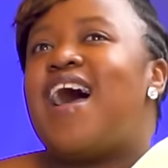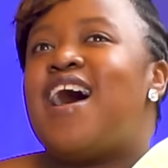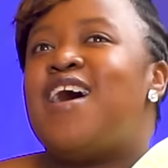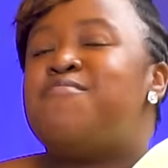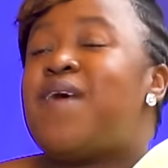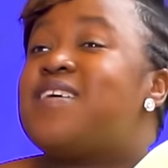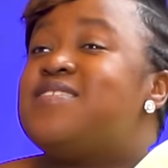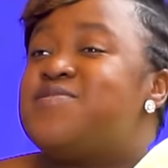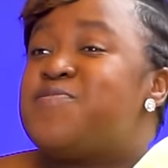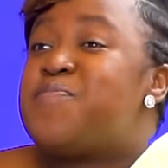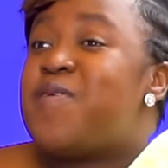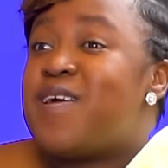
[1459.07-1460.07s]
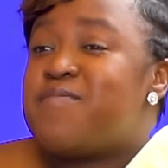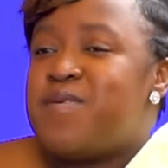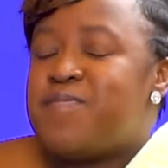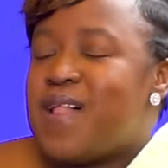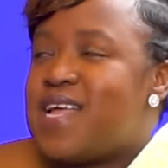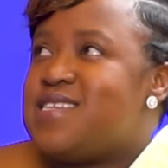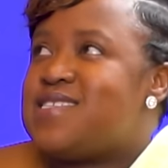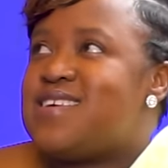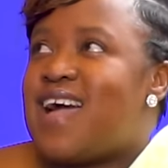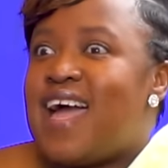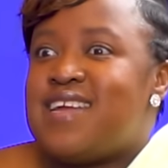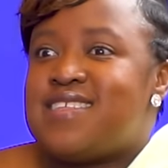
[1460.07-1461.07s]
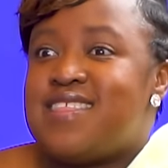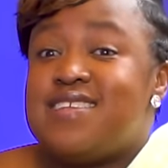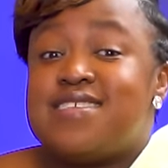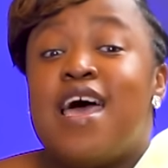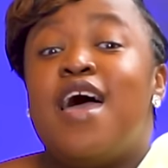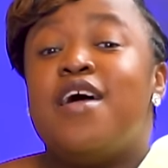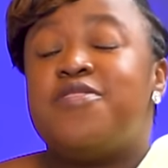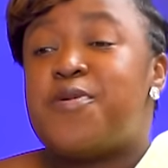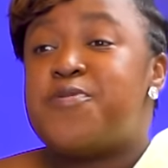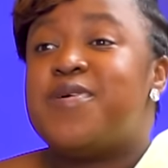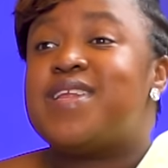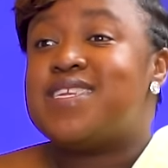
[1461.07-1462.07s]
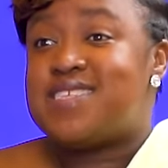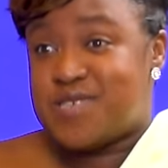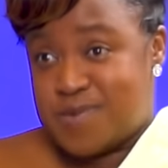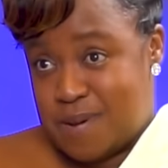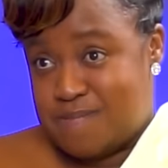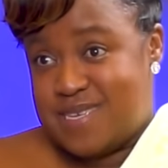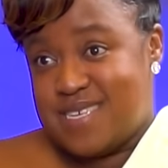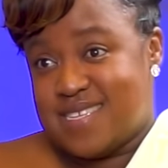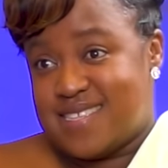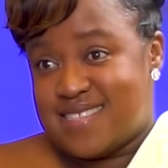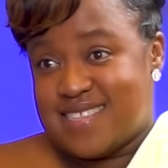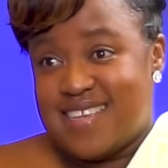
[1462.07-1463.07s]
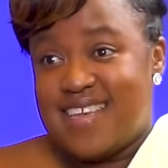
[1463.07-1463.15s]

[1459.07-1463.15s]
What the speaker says: I used to prank people. I used to hide things. They were really disruptors